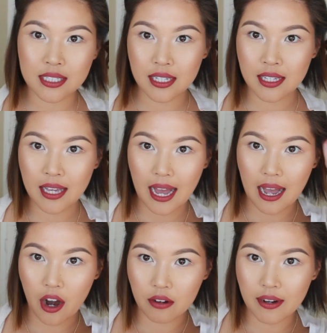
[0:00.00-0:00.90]
see
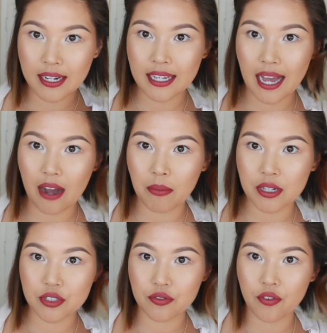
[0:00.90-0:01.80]
already how
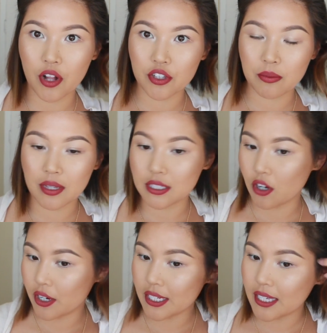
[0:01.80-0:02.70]
much volume that's
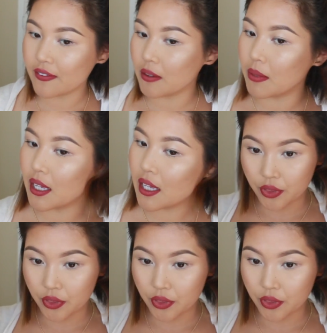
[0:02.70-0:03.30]
already giving me.